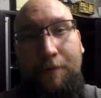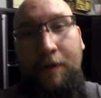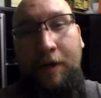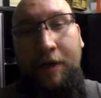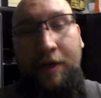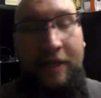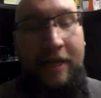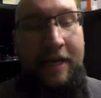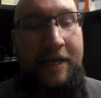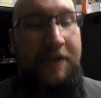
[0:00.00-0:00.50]

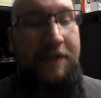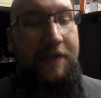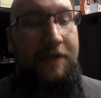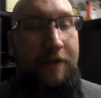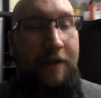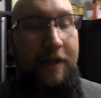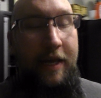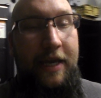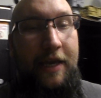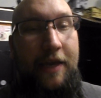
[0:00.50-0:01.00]
Unless,
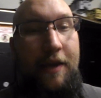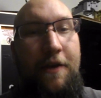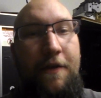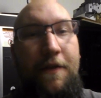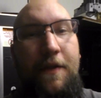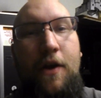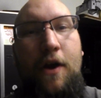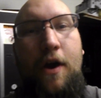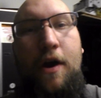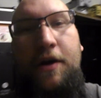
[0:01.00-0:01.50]
like,
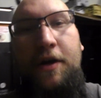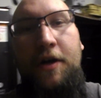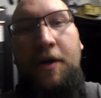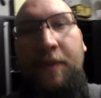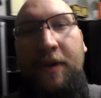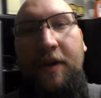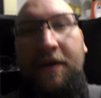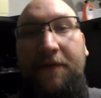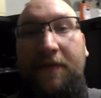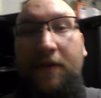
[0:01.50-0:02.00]
there are going to
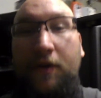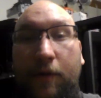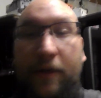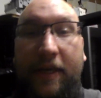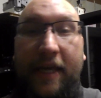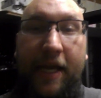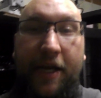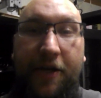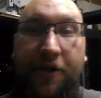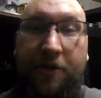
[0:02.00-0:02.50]
be a few
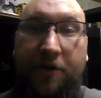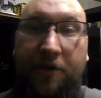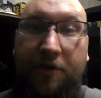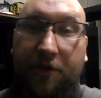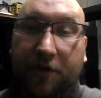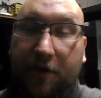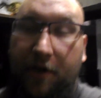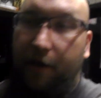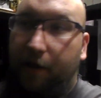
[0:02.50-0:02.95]
occasions,